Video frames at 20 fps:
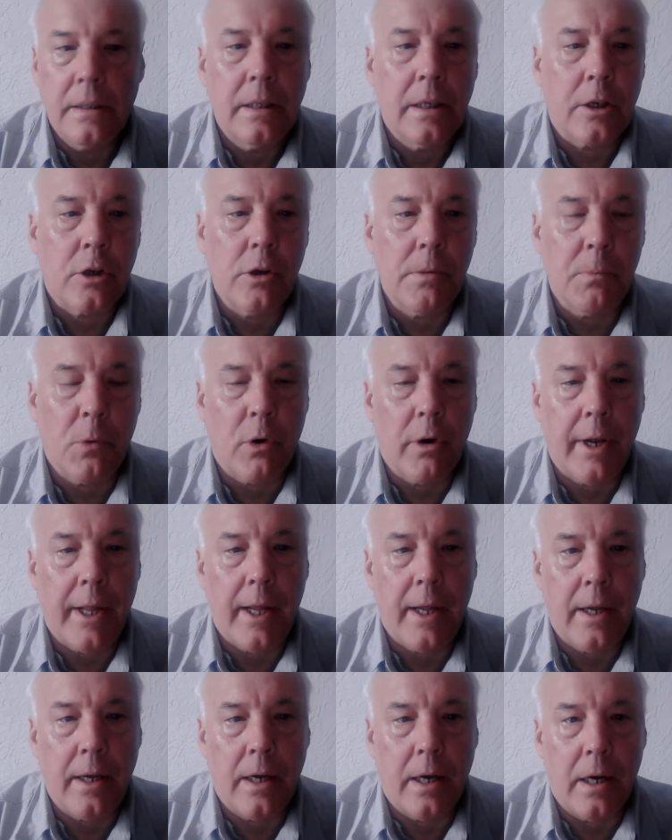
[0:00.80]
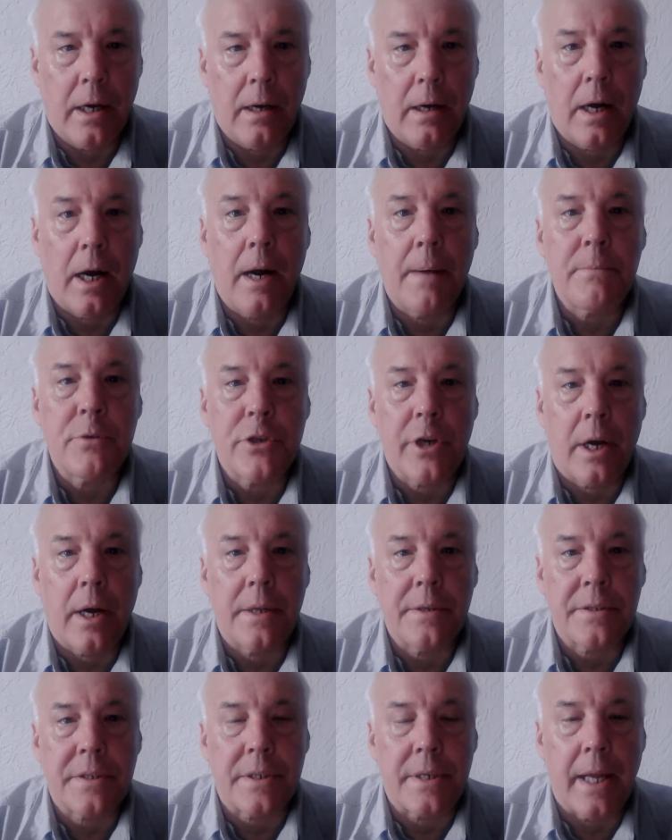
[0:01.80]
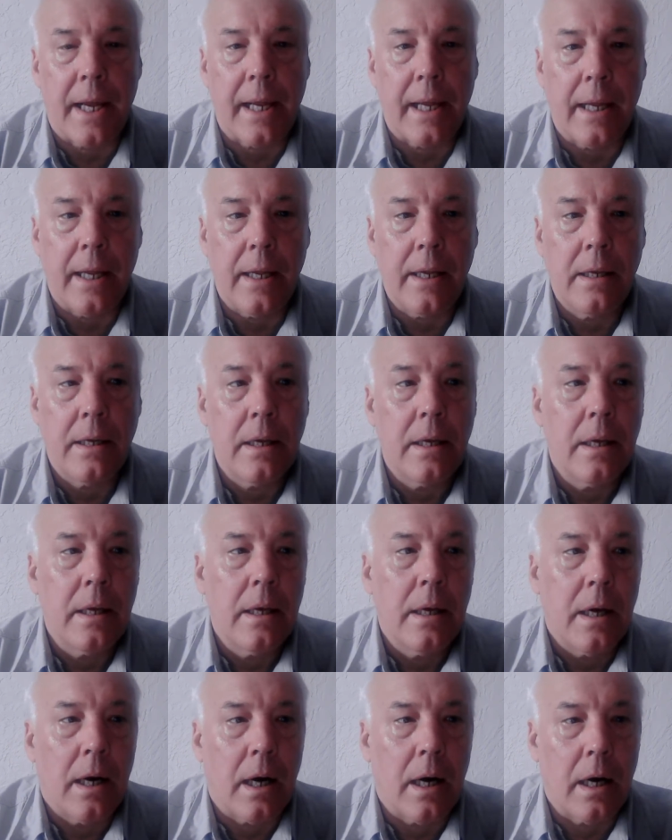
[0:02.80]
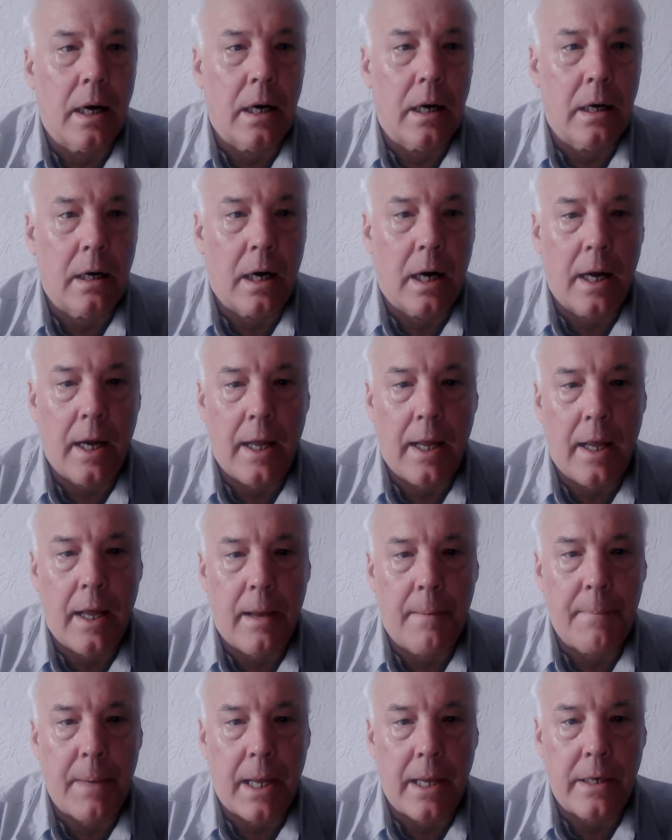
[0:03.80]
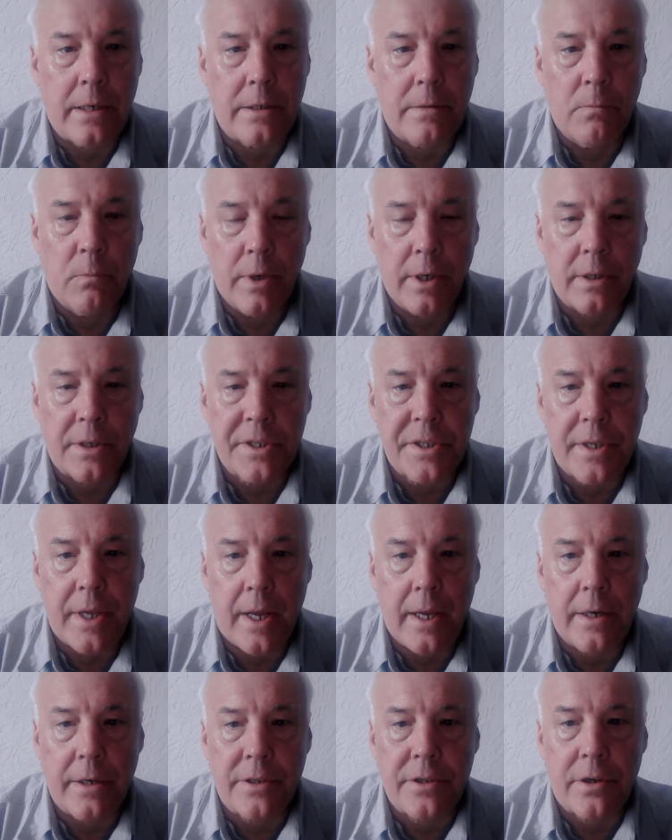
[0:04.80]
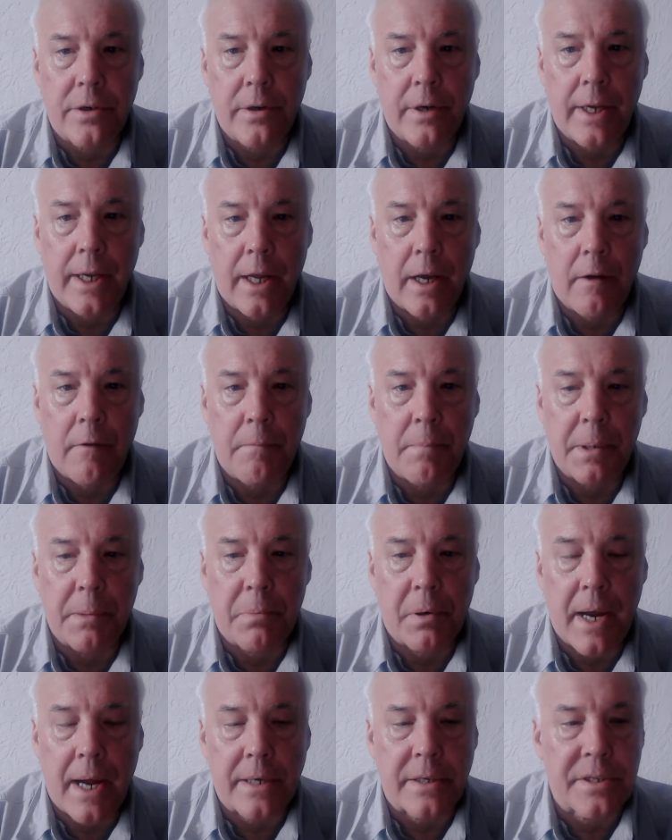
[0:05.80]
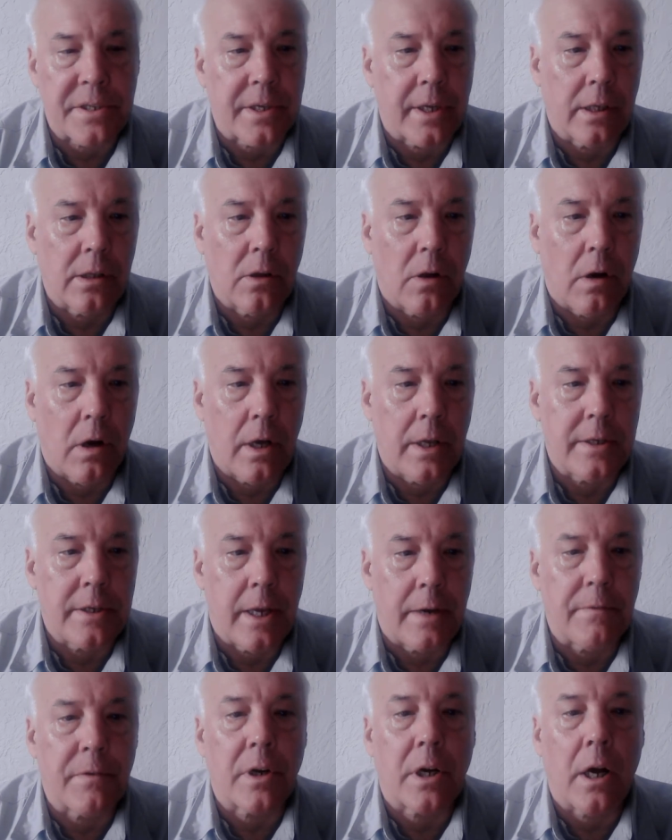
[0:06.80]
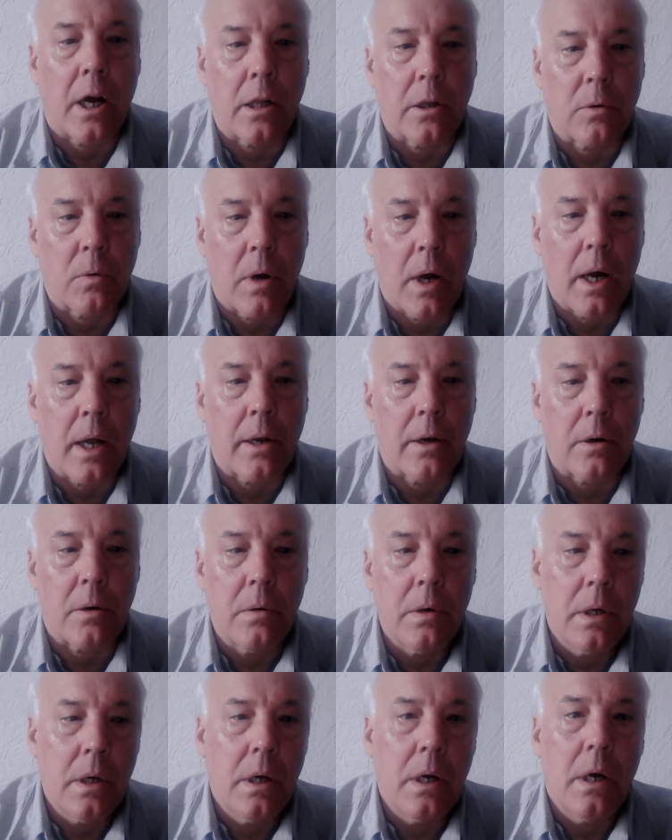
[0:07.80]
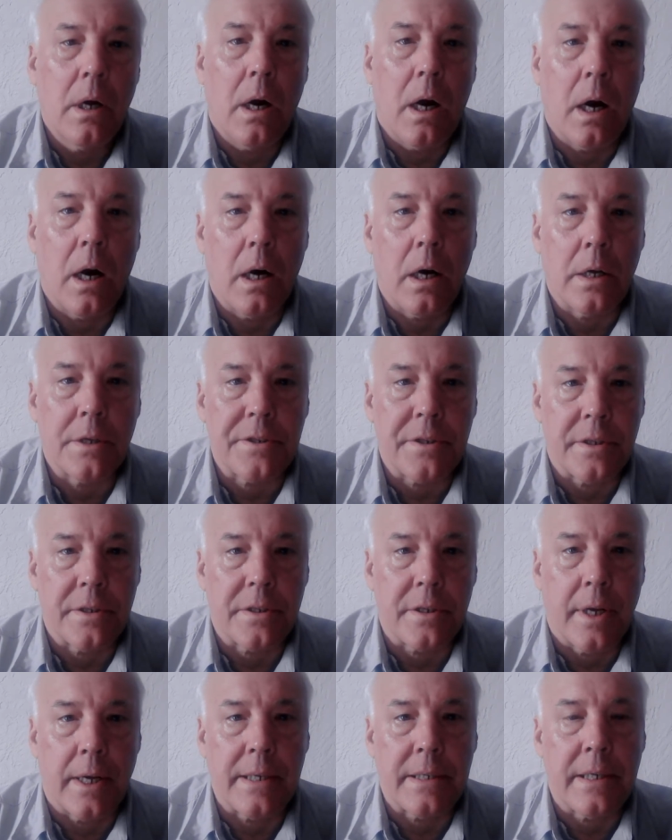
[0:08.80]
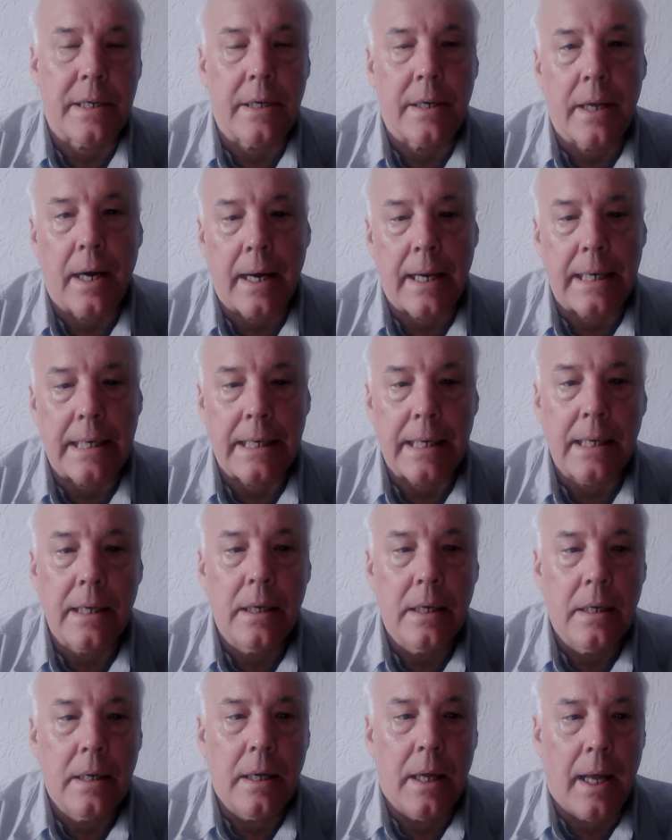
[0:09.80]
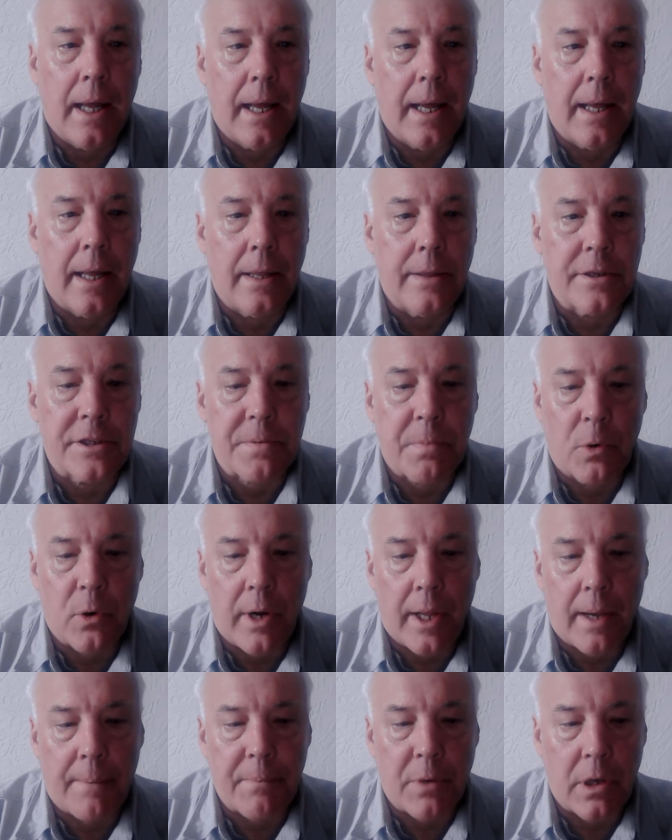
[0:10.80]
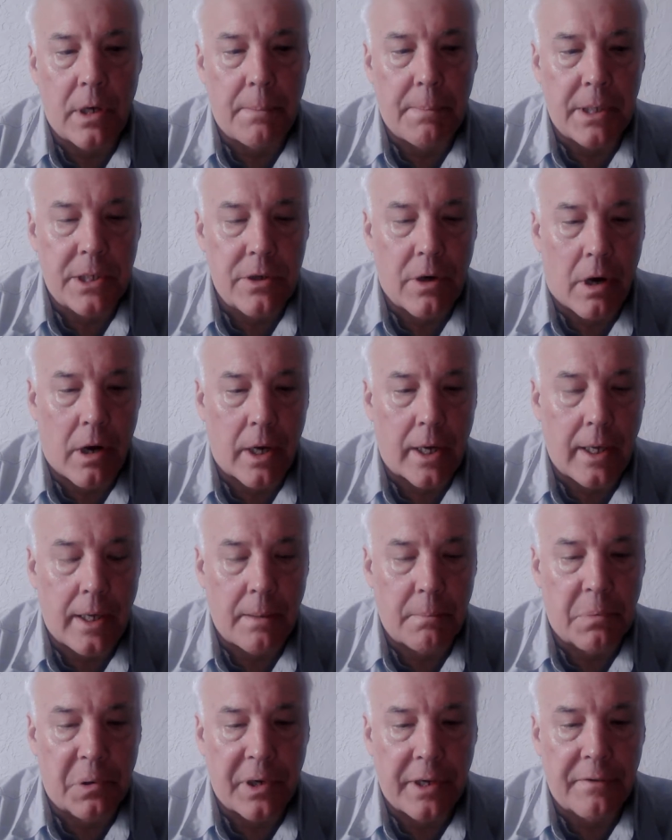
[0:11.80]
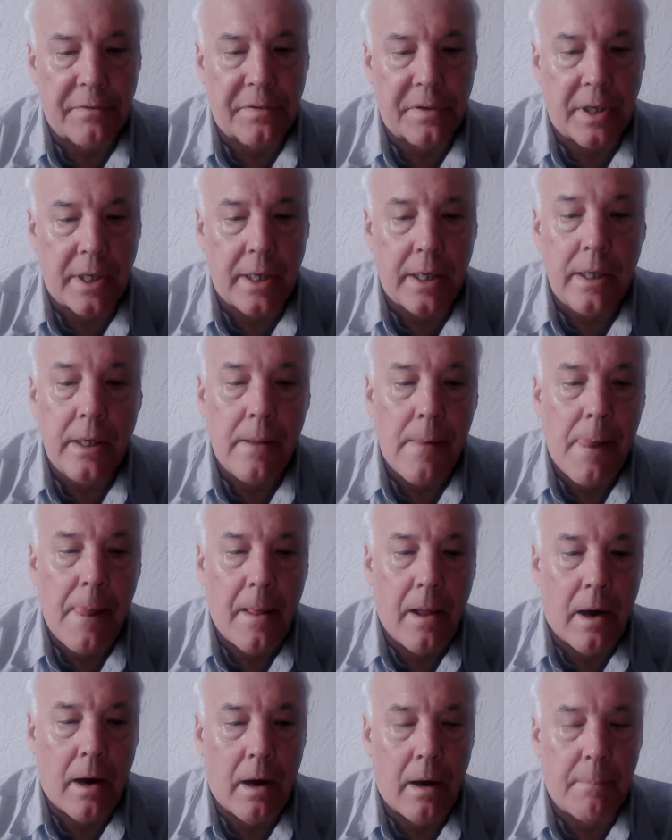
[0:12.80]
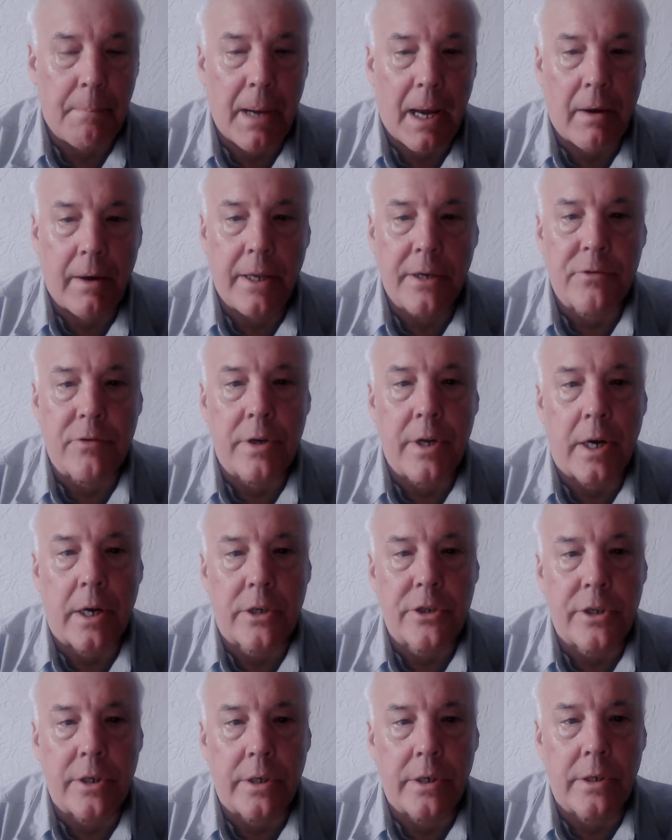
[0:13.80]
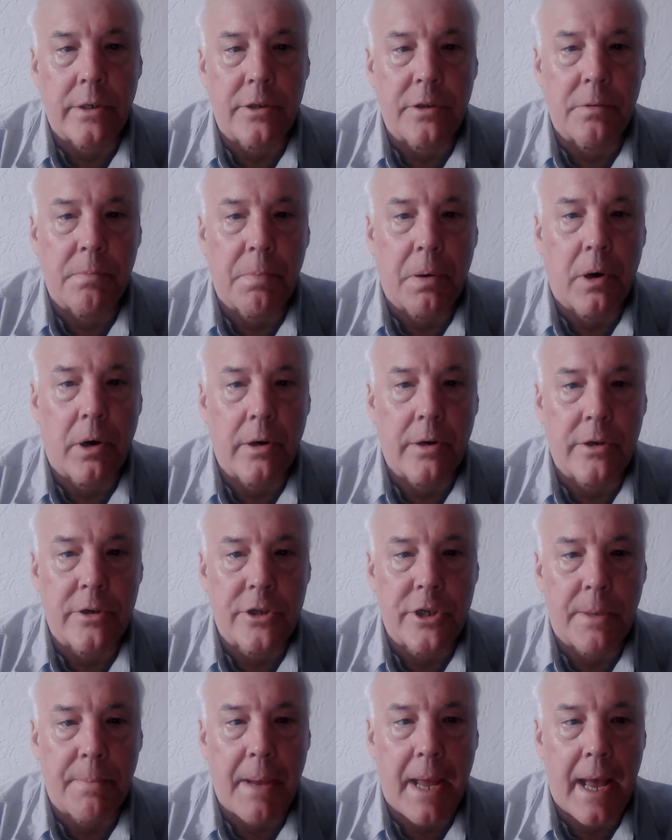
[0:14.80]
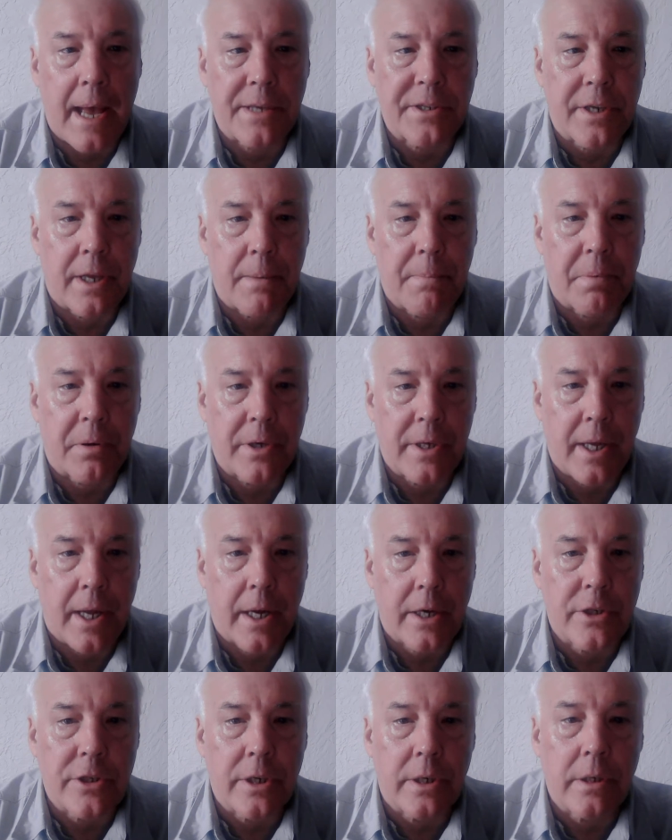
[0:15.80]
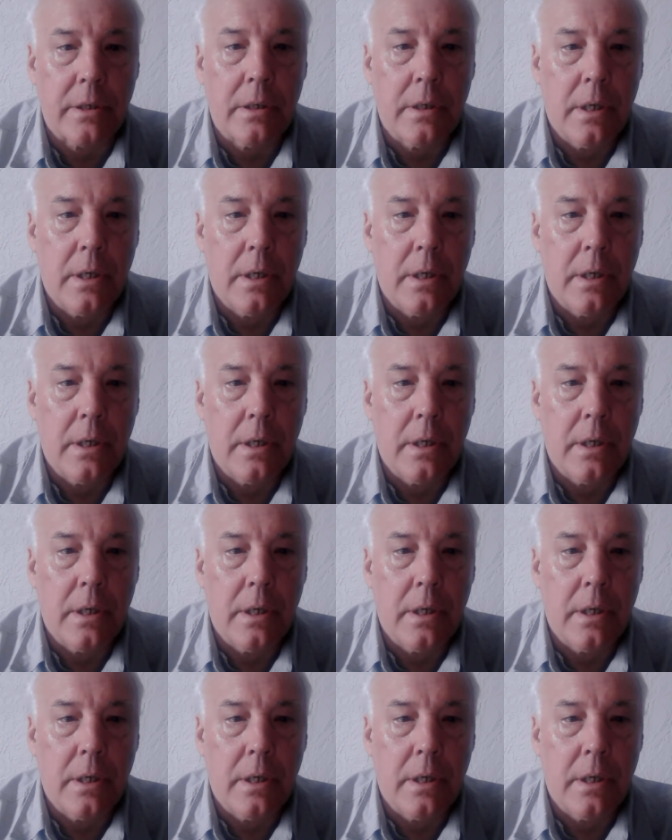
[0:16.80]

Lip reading: Good morning. I'm John Steggy. I am a real estate attorney. I've been practicing law in Denver, Colorado since 1990. And this morning I'm going to be talking briefly about introduction to partnership asset protection.